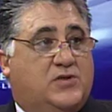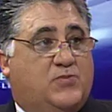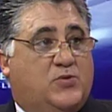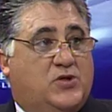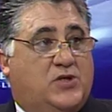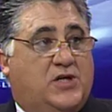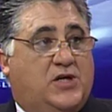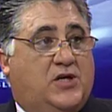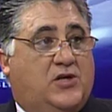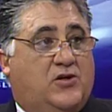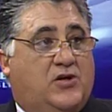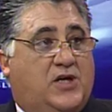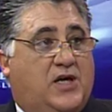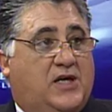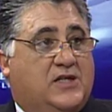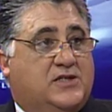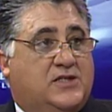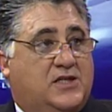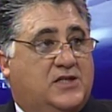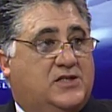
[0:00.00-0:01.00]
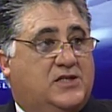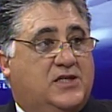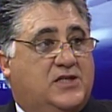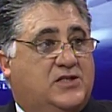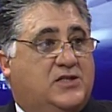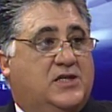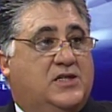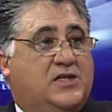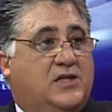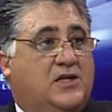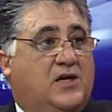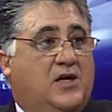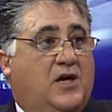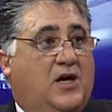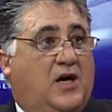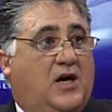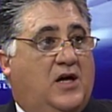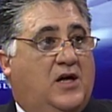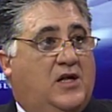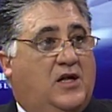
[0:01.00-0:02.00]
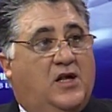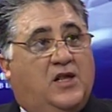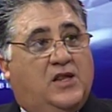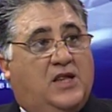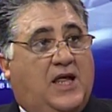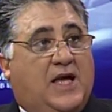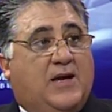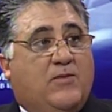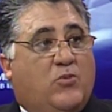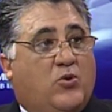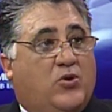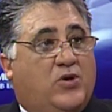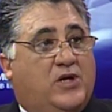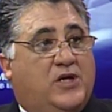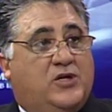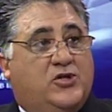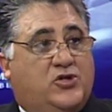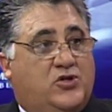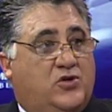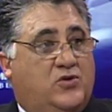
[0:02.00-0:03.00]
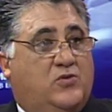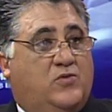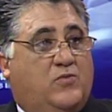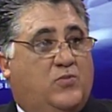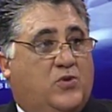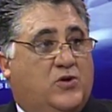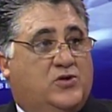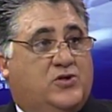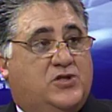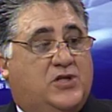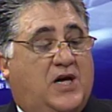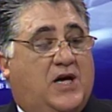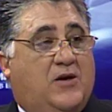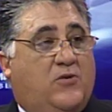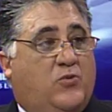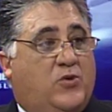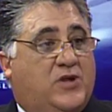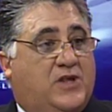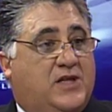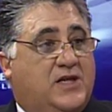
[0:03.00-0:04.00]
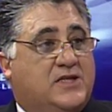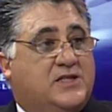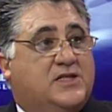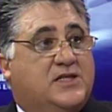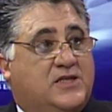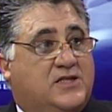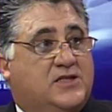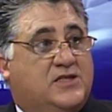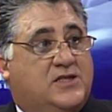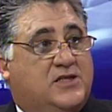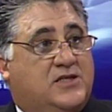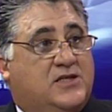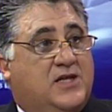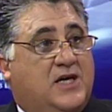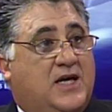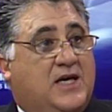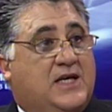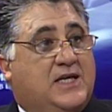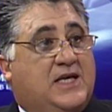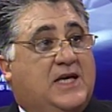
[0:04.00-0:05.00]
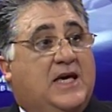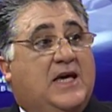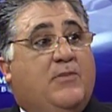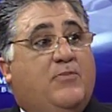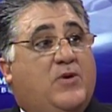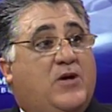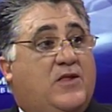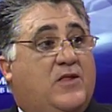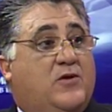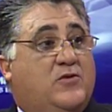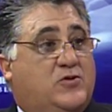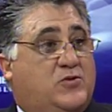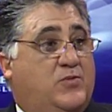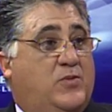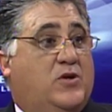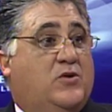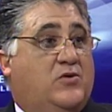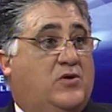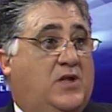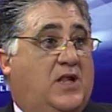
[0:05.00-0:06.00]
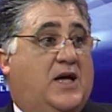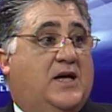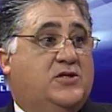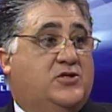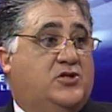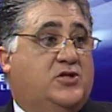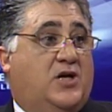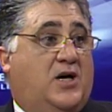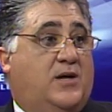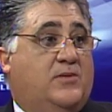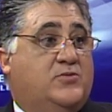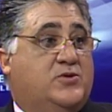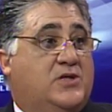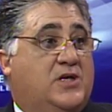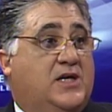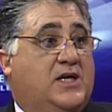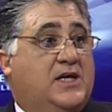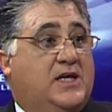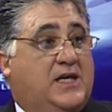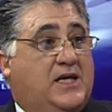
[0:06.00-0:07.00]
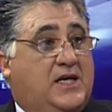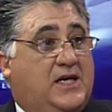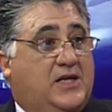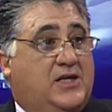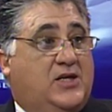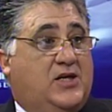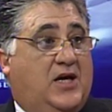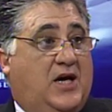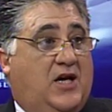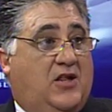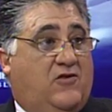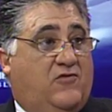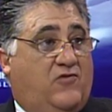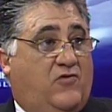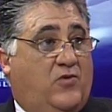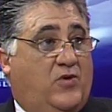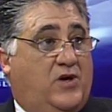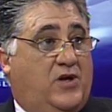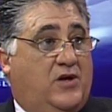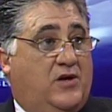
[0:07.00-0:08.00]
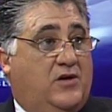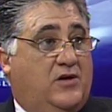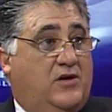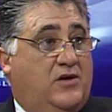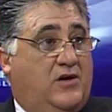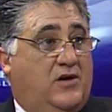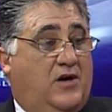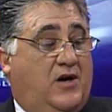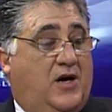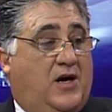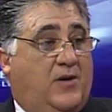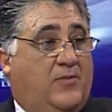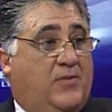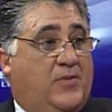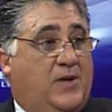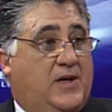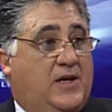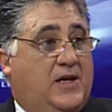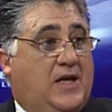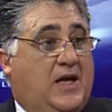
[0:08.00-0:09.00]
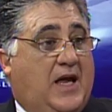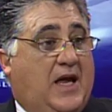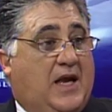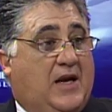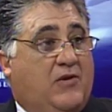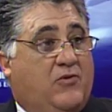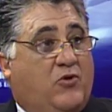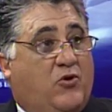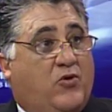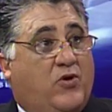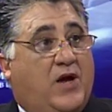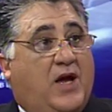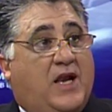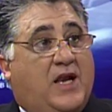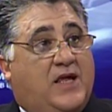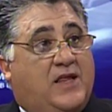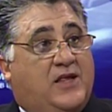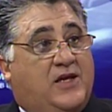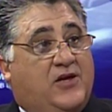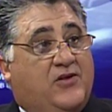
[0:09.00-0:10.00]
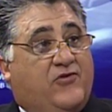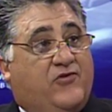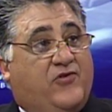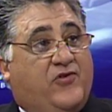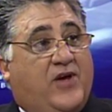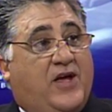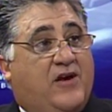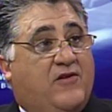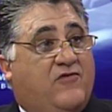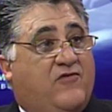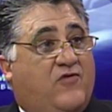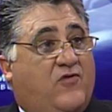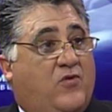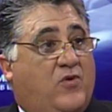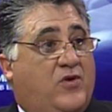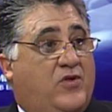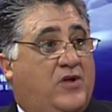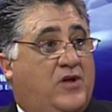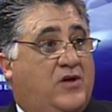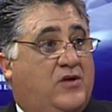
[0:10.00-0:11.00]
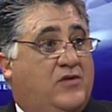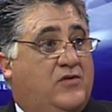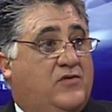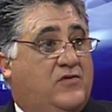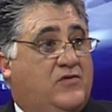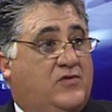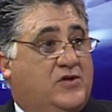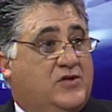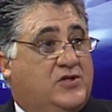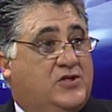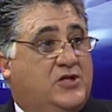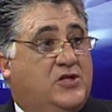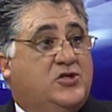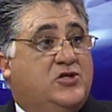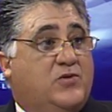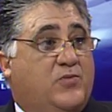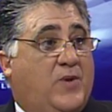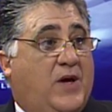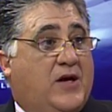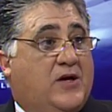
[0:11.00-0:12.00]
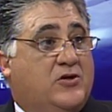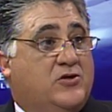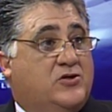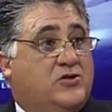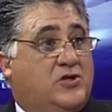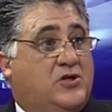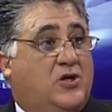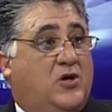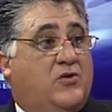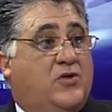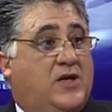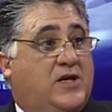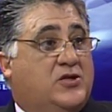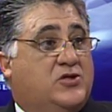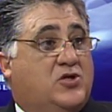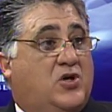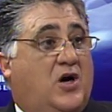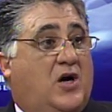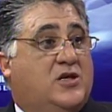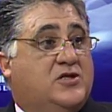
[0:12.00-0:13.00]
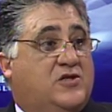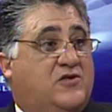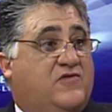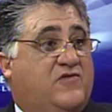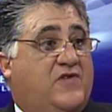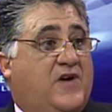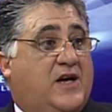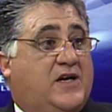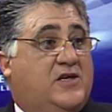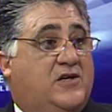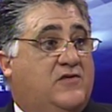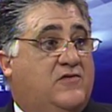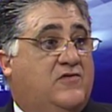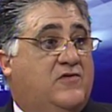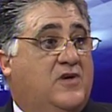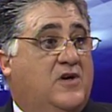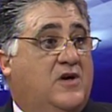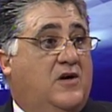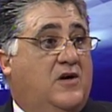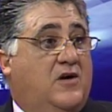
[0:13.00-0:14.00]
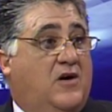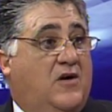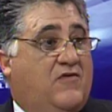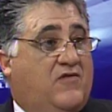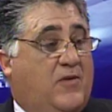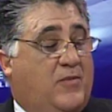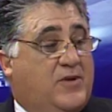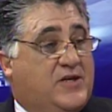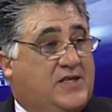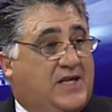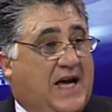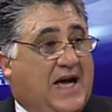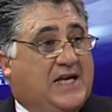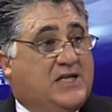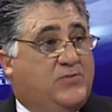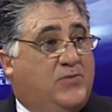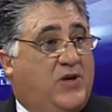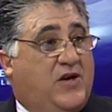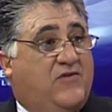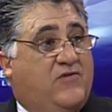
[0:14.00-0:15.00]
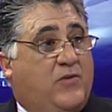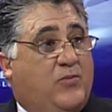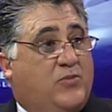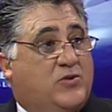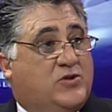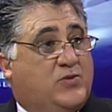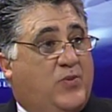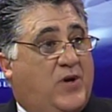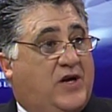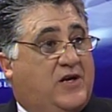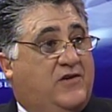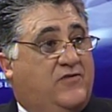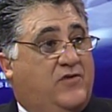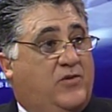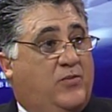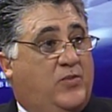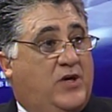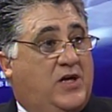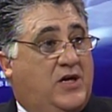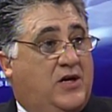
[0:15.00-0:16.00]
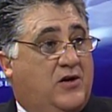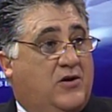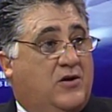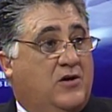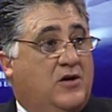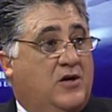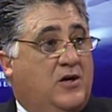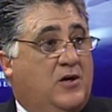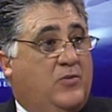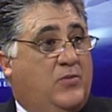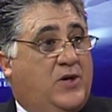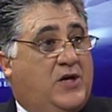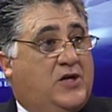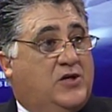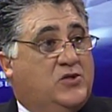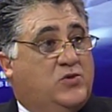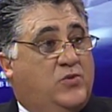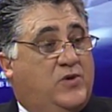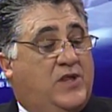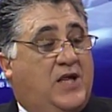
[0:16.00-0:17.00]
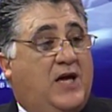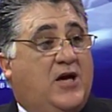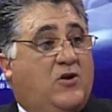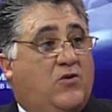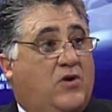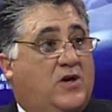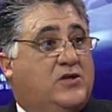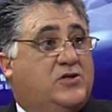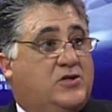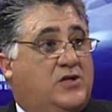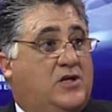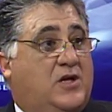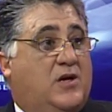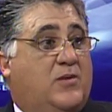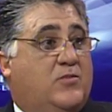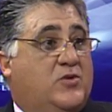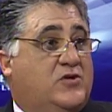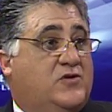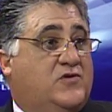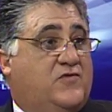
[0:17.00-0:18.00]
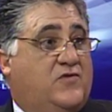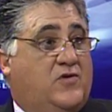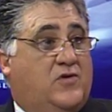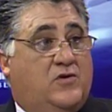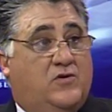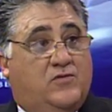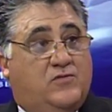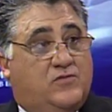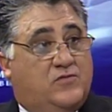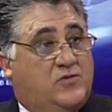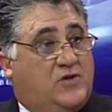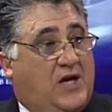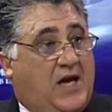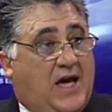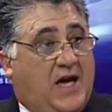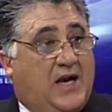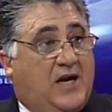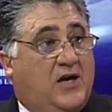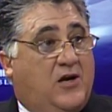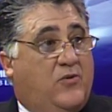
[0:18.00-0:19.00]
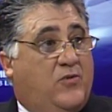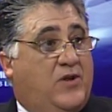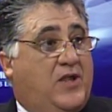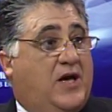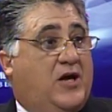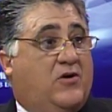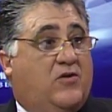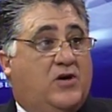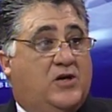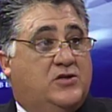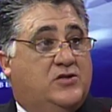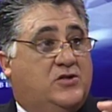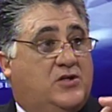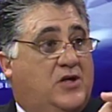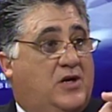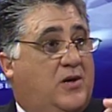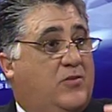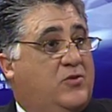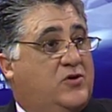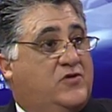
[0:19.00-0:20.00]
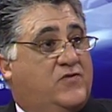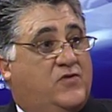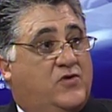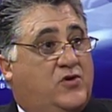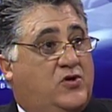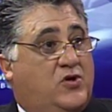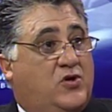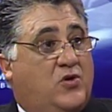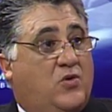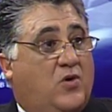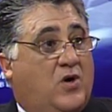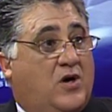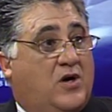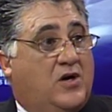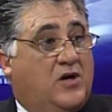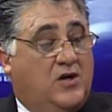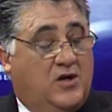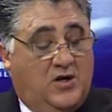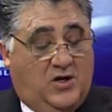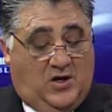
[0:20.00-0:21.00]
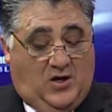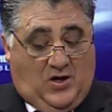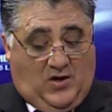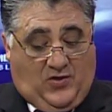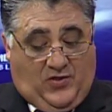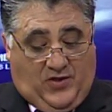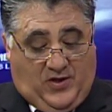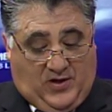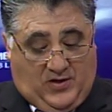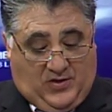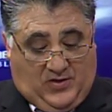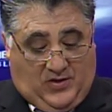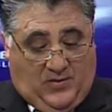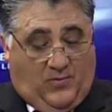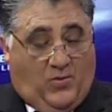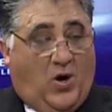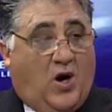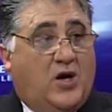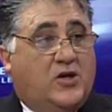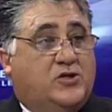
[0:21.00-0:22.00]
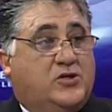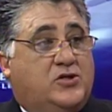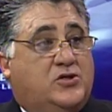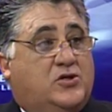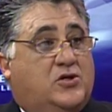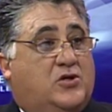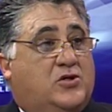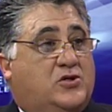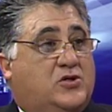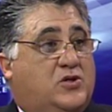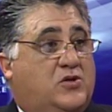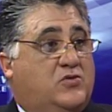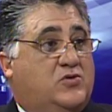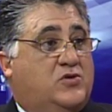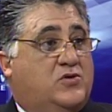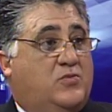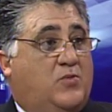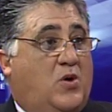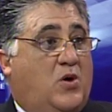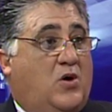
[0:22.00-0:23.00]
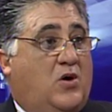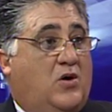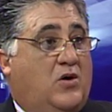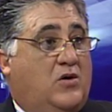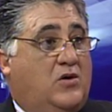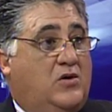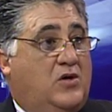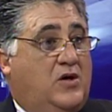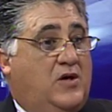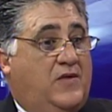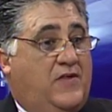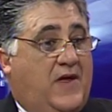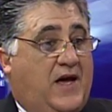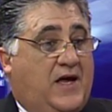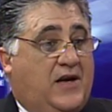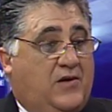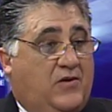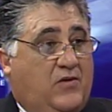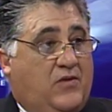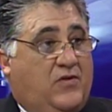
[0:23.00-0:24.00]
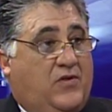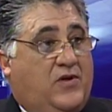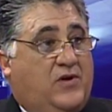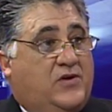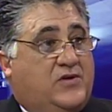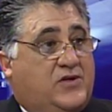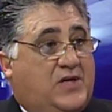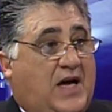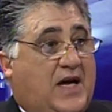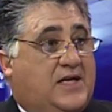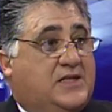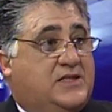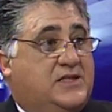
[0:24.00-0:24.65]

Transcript: particular case. Okay. This isn't a, a labor issue per se. What this is is keeping those middle class jobs in California um, and creating the incentive for the decision makers to know that it's cost effective from a tax benefit perspective to be here. Because when they crunch the numbers for Canada, when they crunch the numbers for New York the, the margins are so small that the tax